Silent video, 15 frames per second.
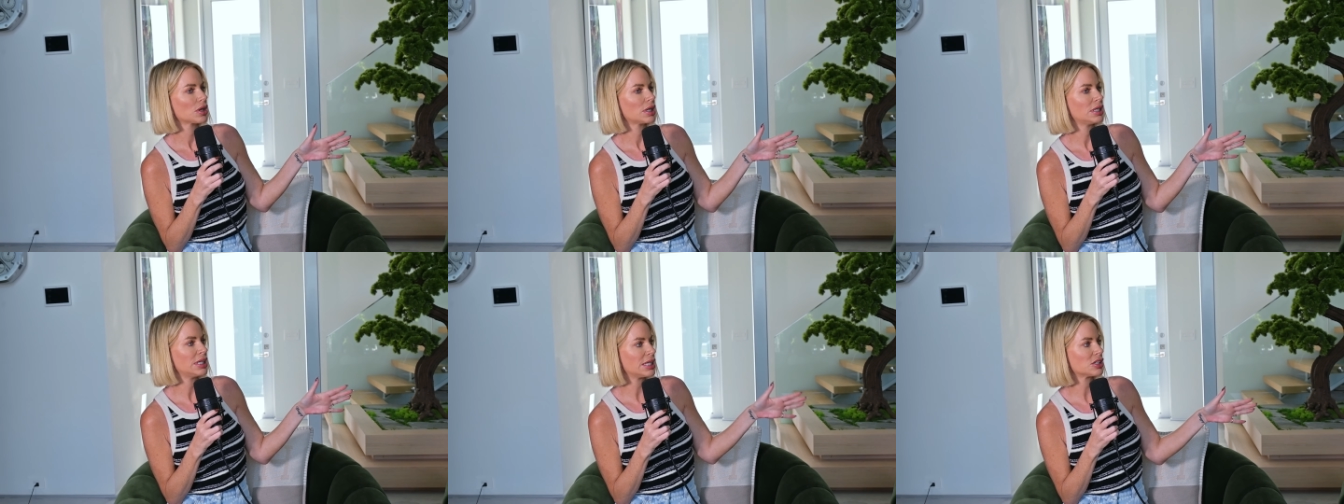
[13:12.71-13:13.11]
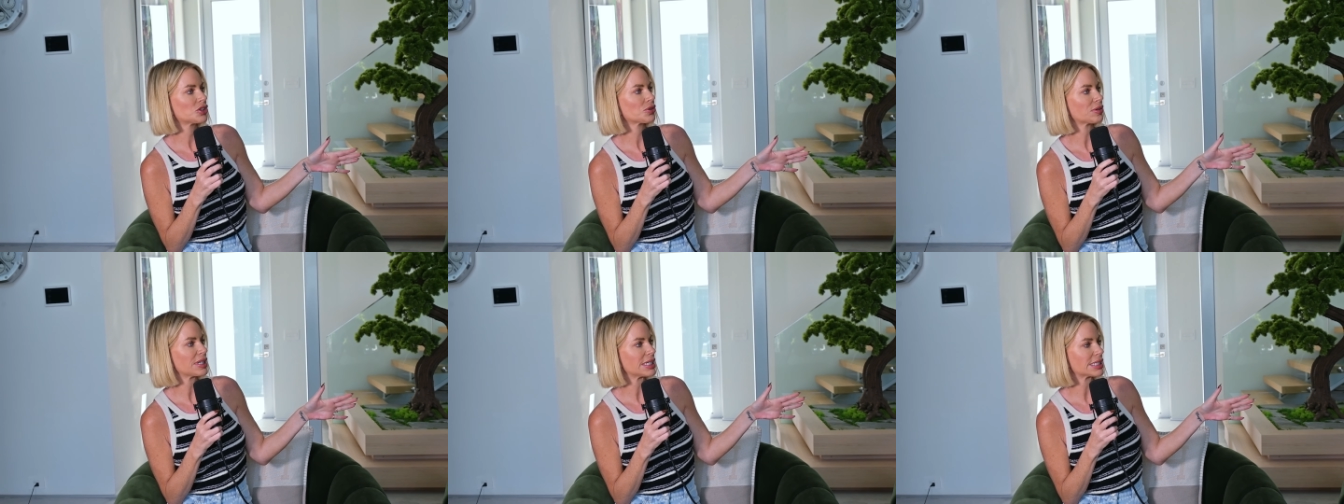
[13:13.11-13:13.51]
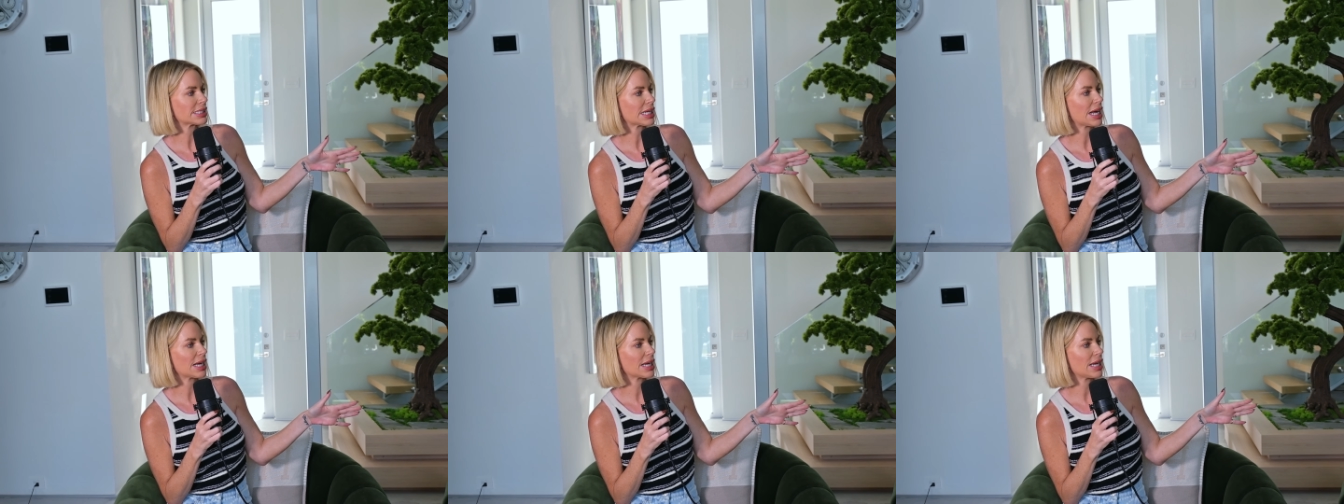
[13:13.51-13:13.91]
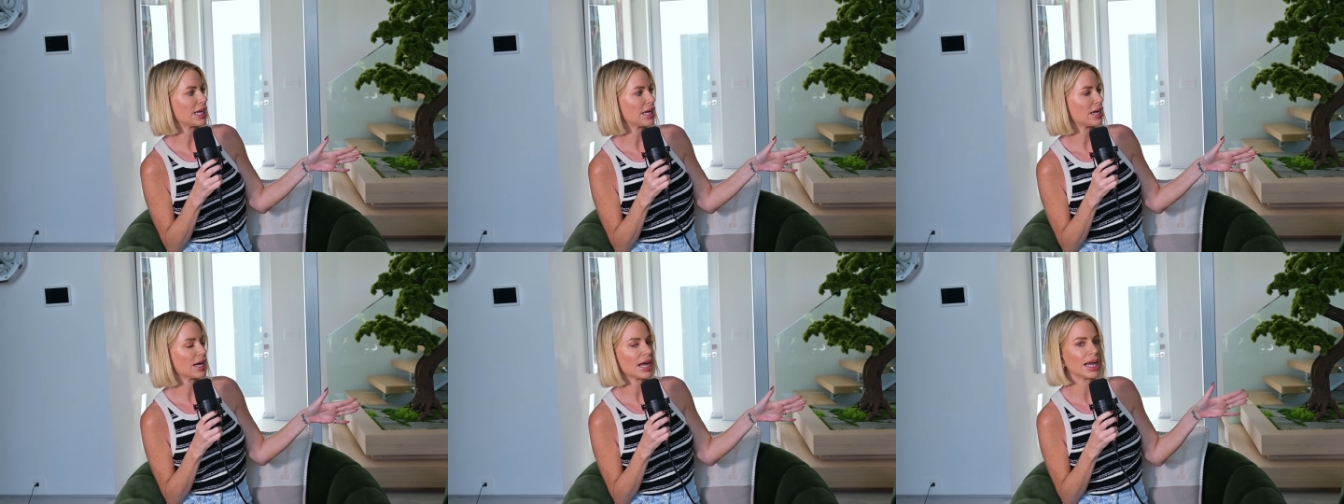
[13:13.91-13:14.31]
literally sat
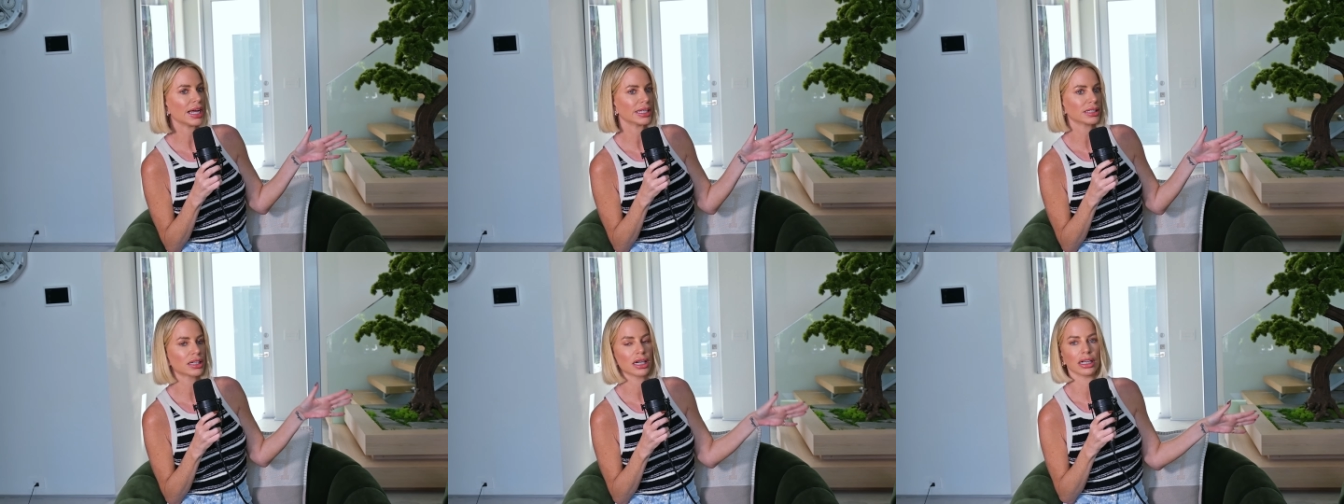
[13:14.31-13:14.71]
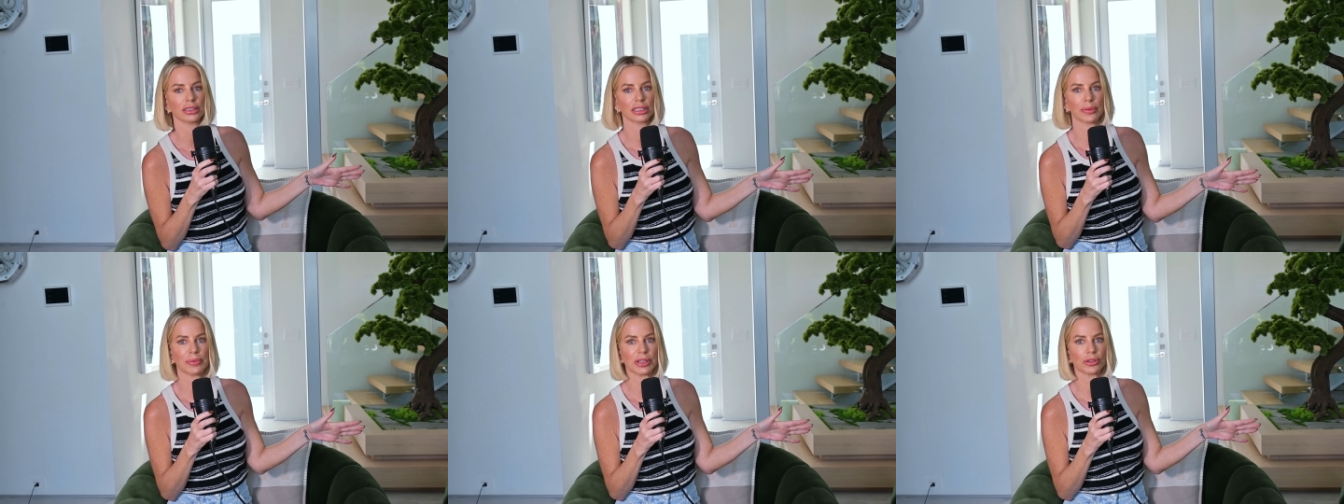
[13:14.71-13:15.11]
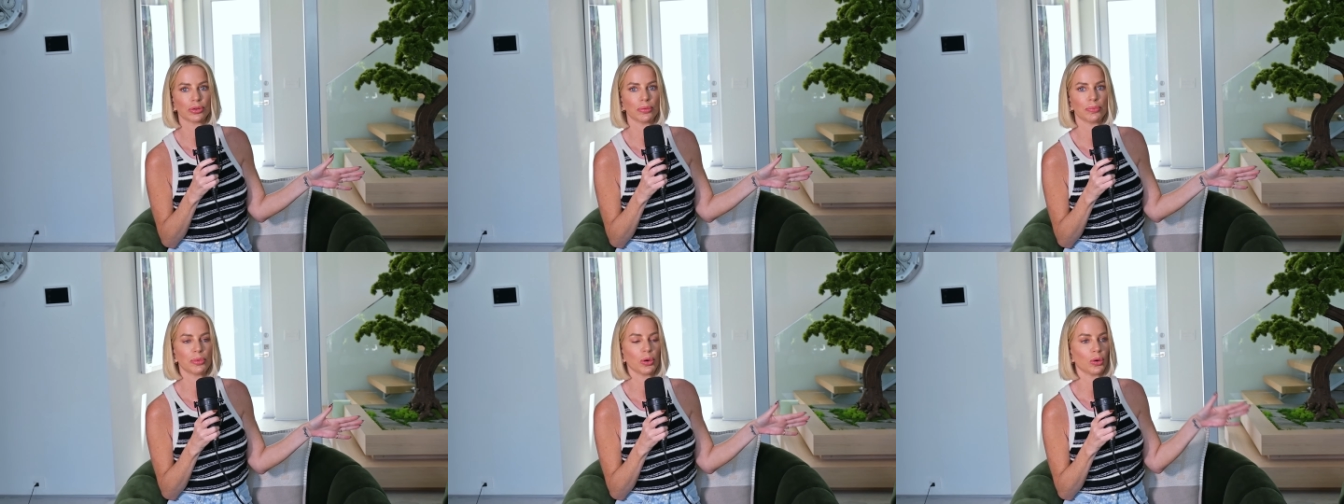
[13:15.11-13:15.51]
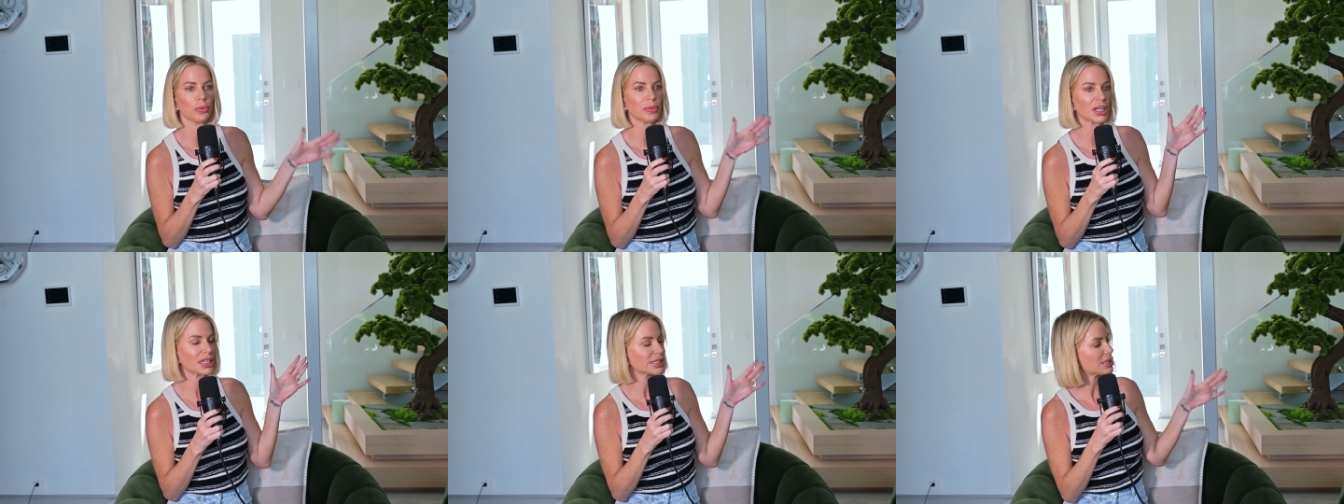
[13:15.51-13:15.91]
here and curled up into a ball
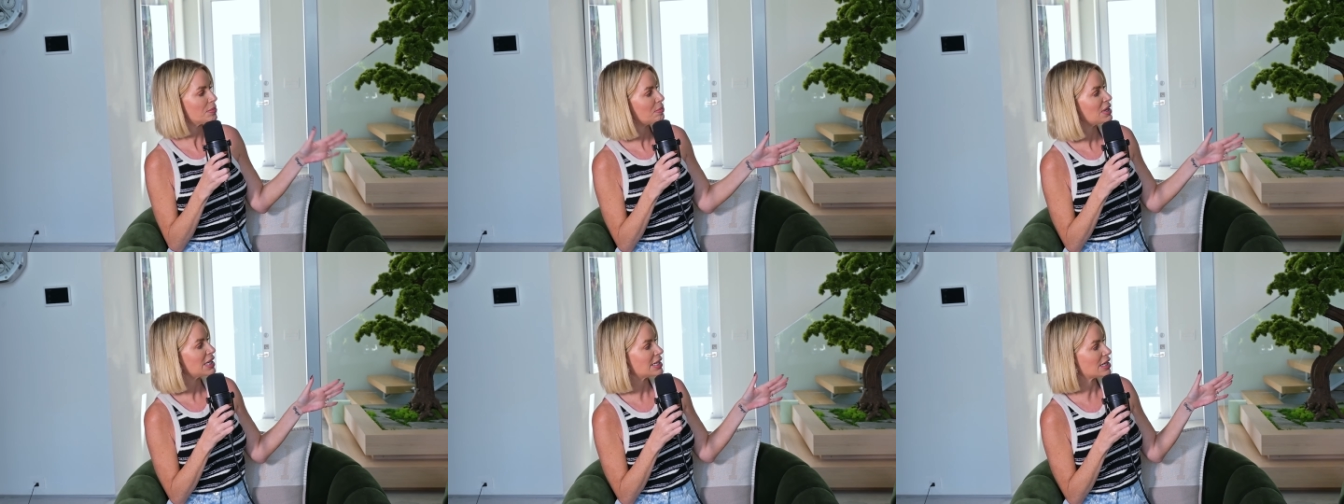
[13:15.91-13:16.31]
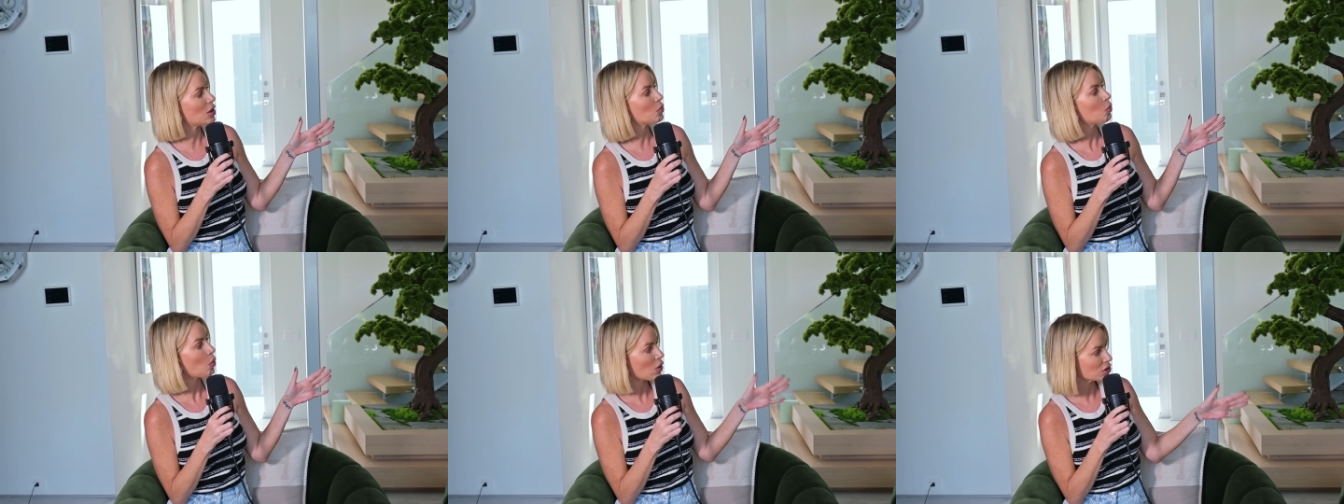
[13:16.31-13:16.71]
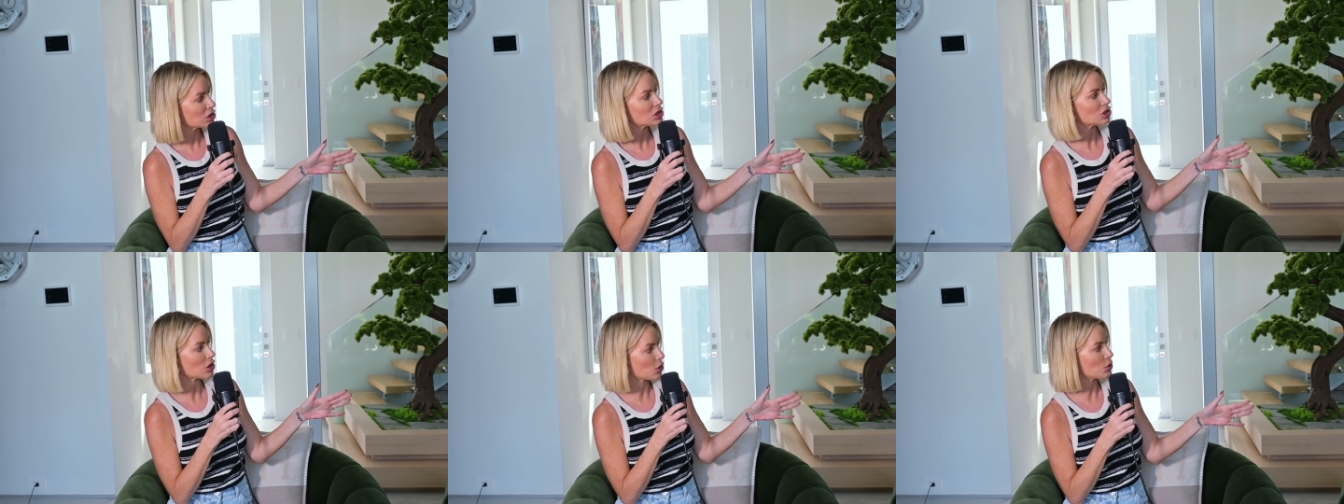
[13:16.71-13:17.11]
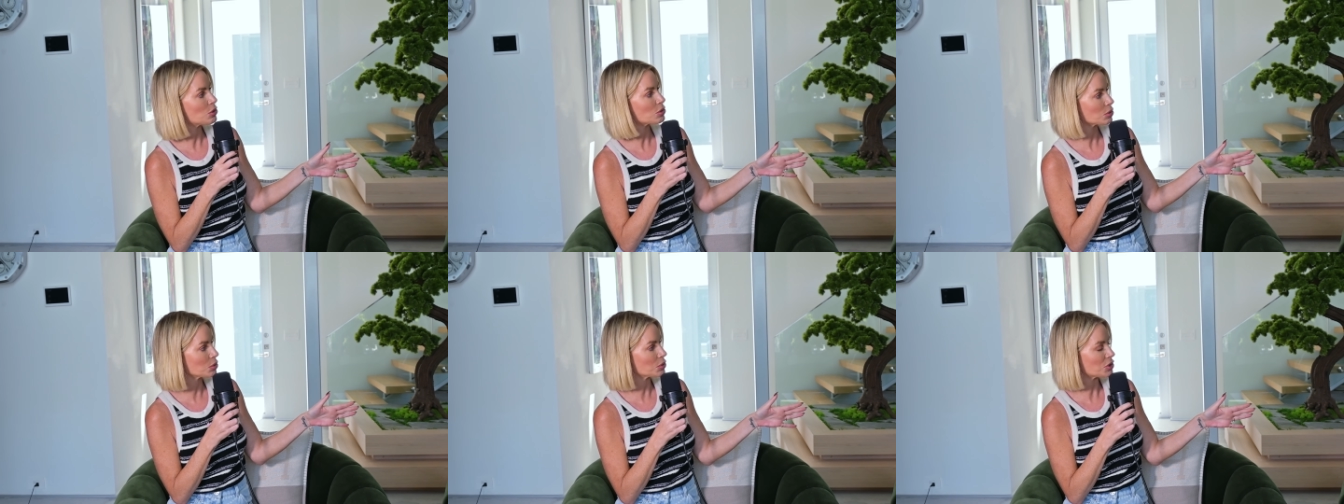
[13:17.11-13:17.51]
because the media was so
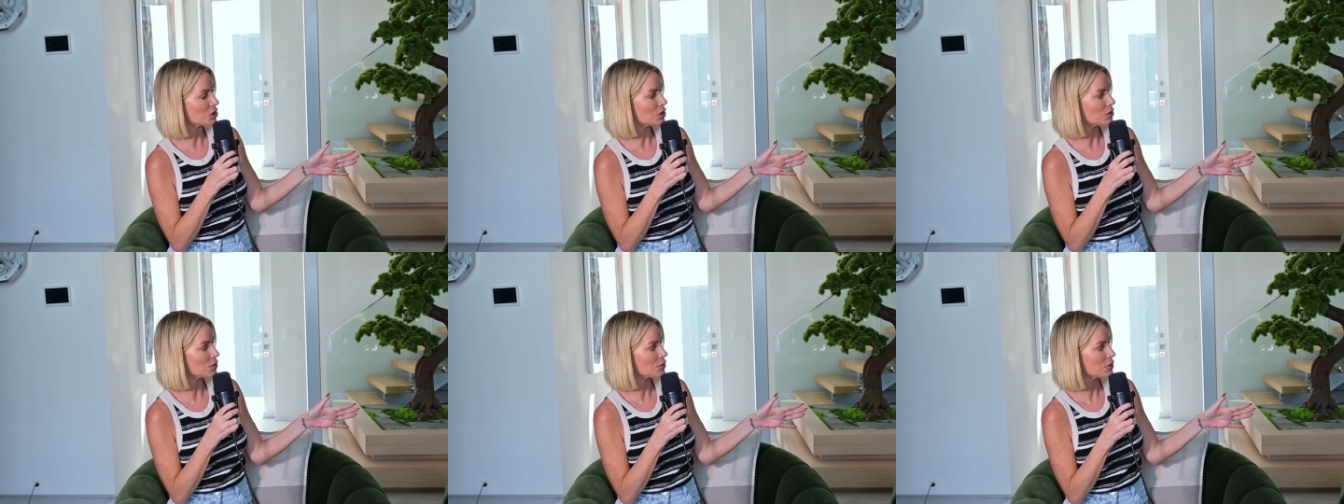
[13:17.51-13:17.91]
cruel to you.